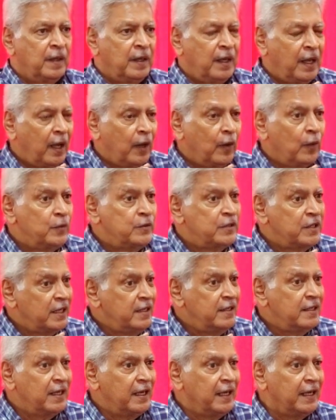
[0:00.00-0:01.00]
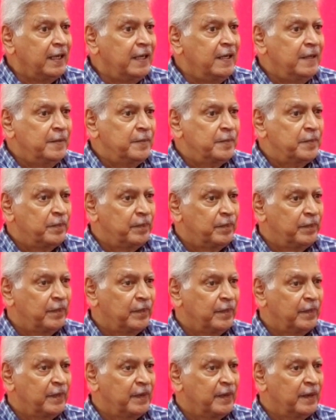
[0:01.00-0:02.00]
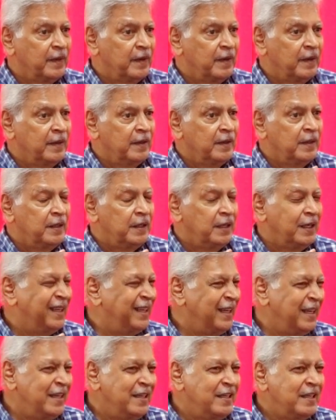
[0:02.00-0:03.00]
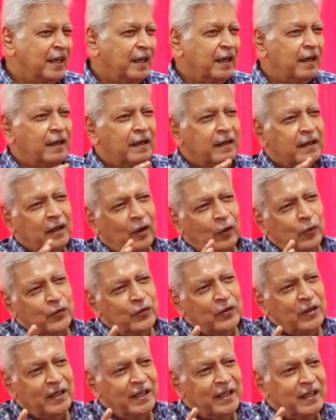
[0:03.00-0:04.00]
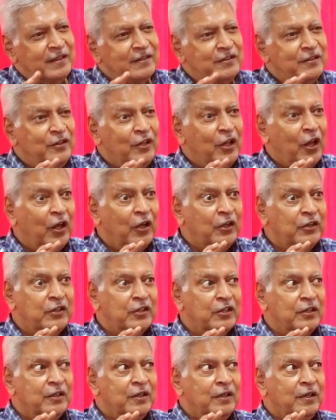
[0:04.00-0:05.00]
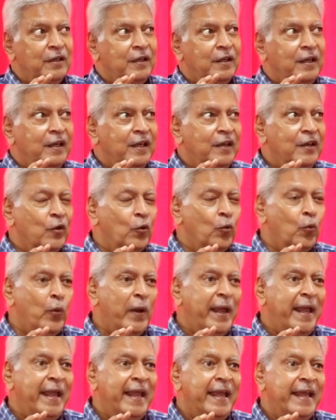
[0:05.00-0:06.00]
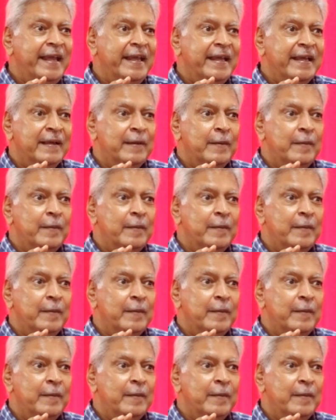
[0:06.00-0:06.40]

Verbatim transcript: Now, generally, in India, counseling is not in a way,